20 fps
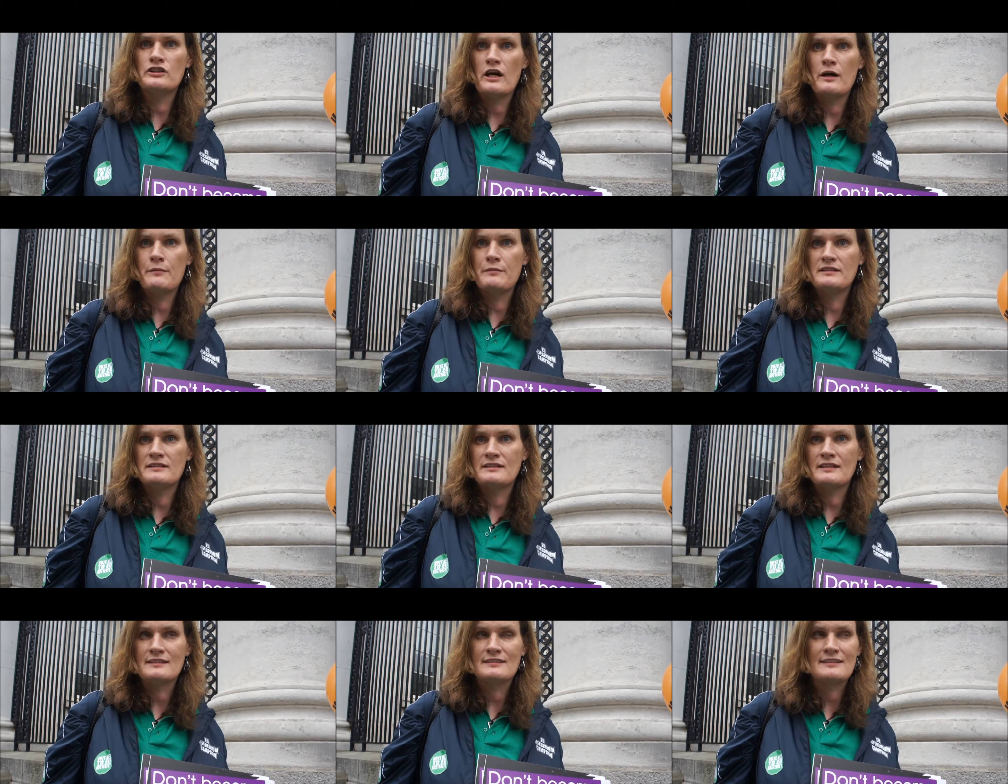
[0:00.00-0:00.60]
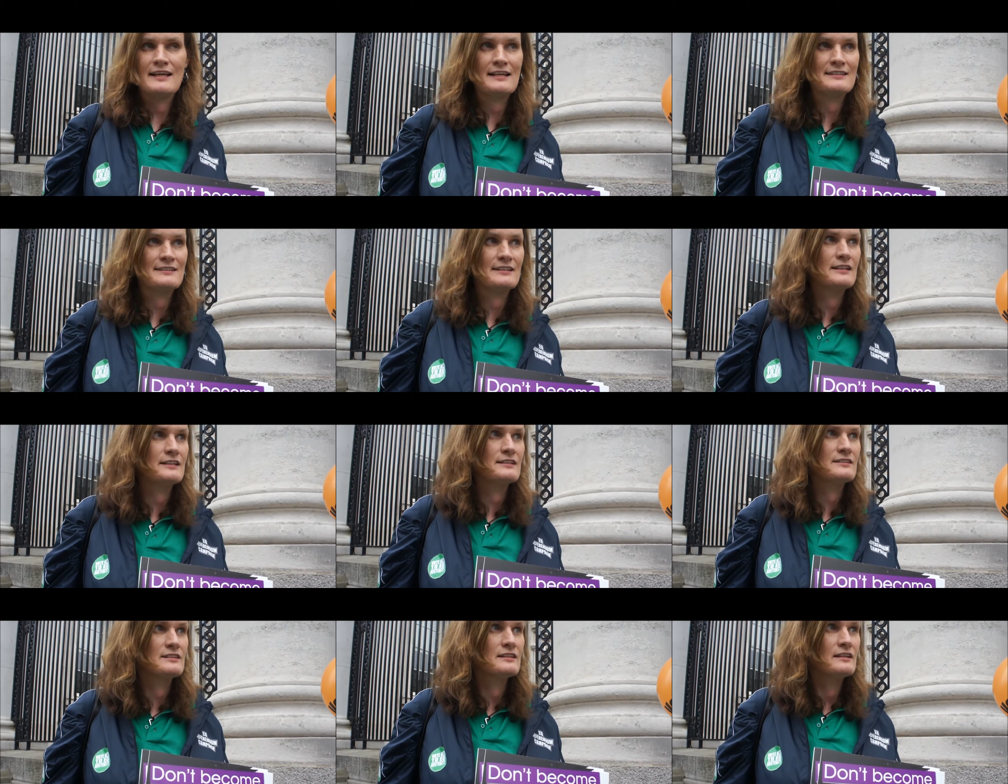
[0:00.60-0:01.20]
German
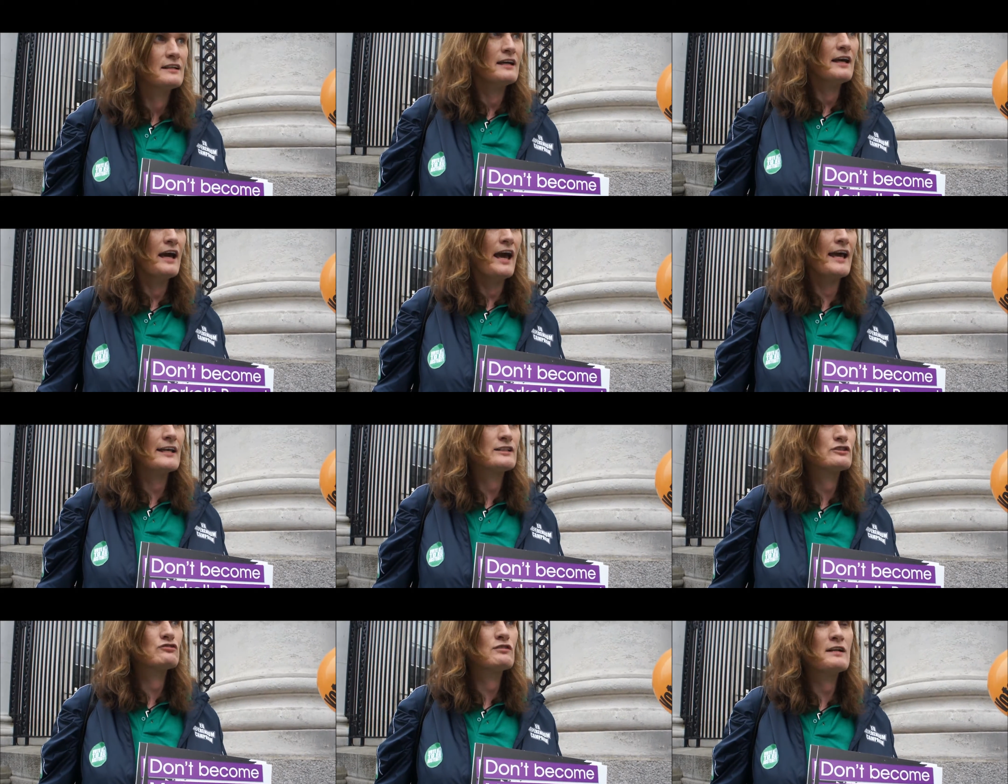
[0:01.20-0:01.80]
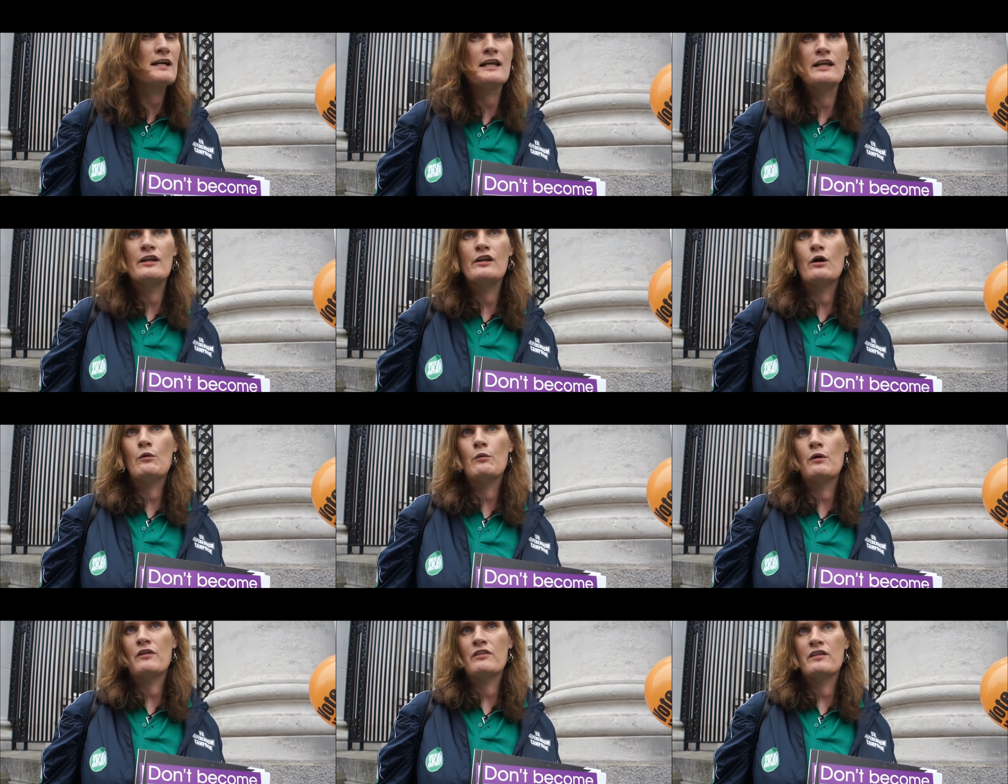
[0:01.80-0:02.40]
successors. It's really
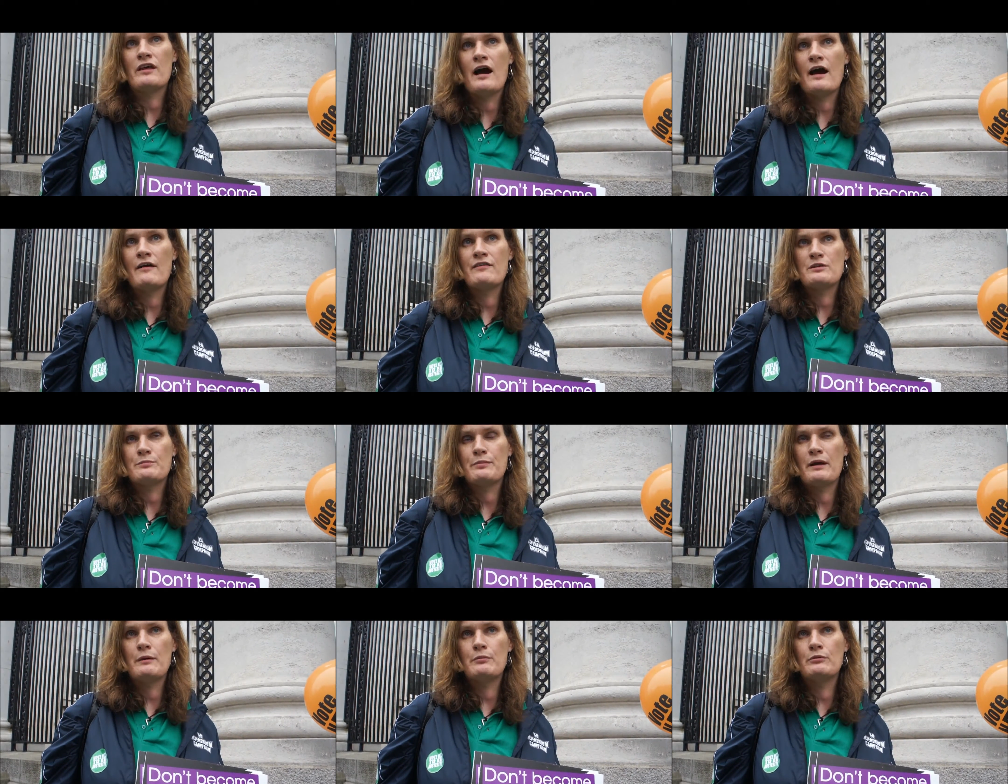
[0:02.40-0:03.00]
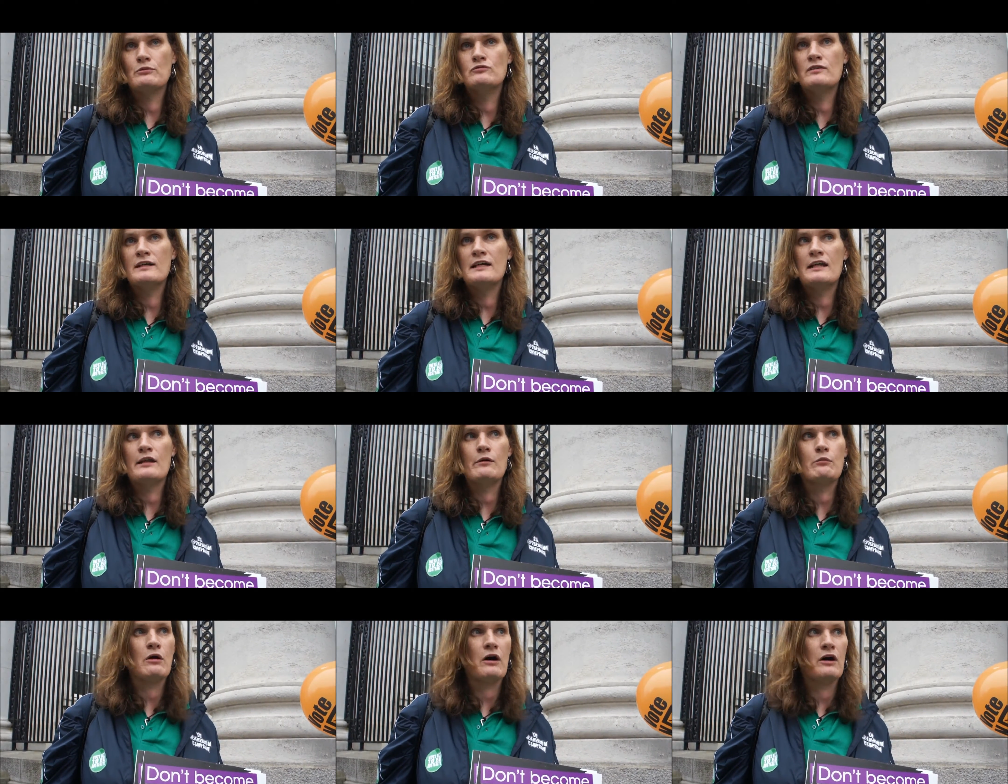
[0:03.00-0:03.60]
not what the Irish people
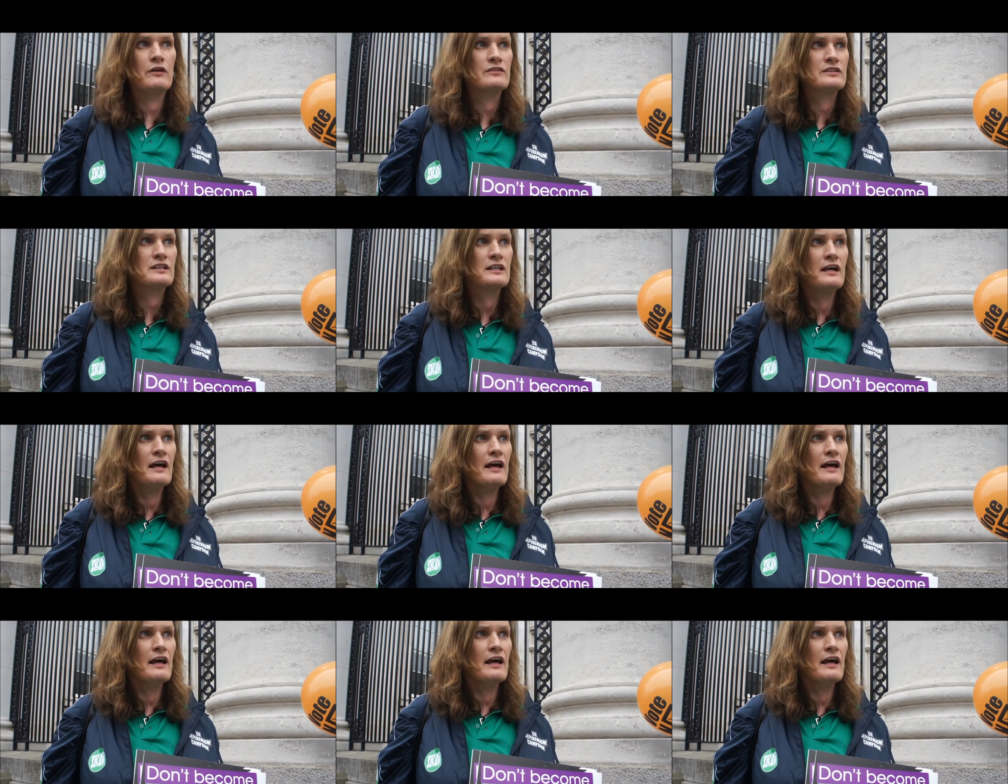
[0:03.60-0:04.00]
really want.